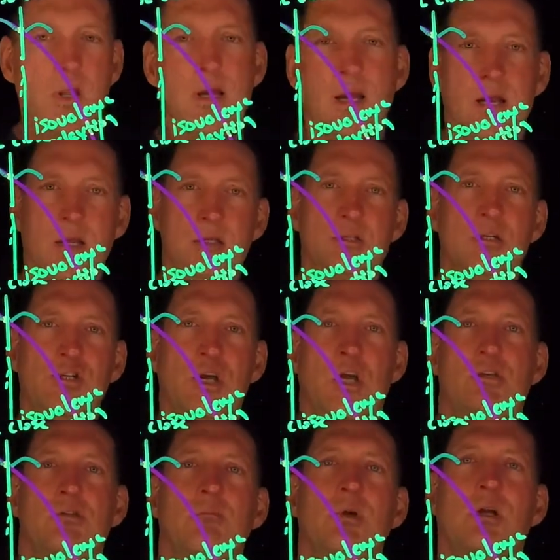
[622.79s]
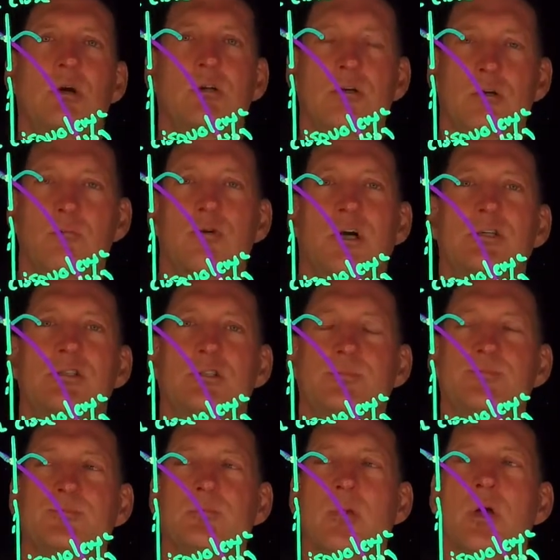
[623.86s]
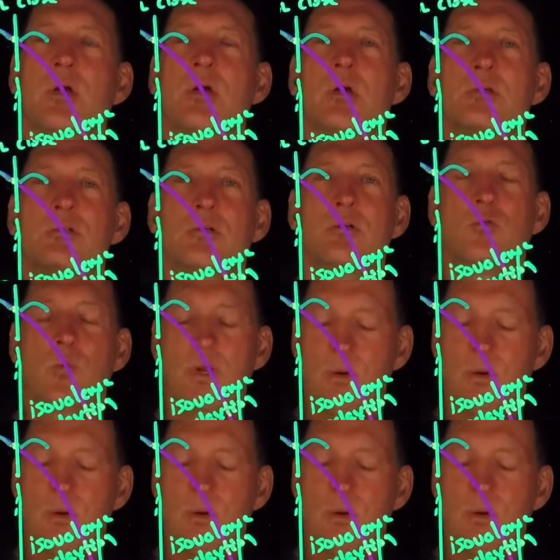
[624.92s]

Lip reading: look at is a change in mean arterial pressure. So